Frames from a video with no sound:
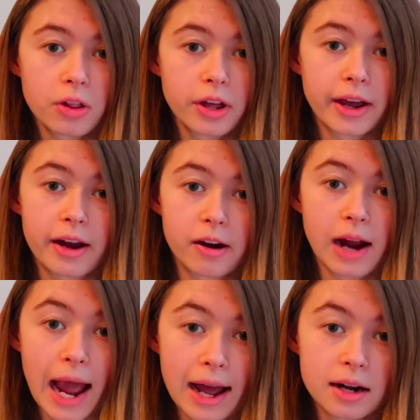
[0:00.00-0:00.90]
the hair
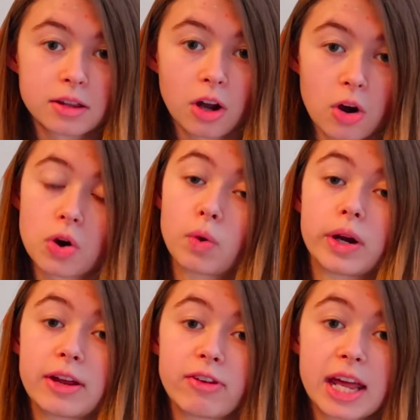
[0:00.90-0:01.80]
had the Coco
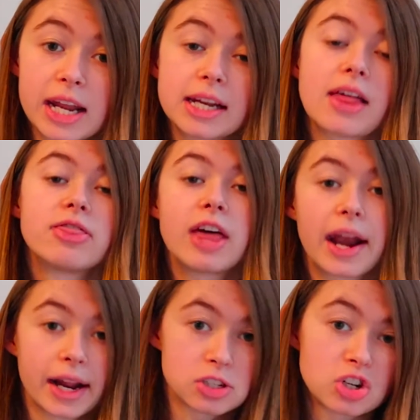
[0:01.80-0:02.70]
and Eve in it and then
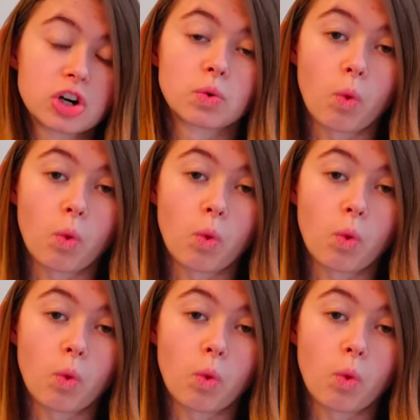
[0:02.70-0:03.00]
I started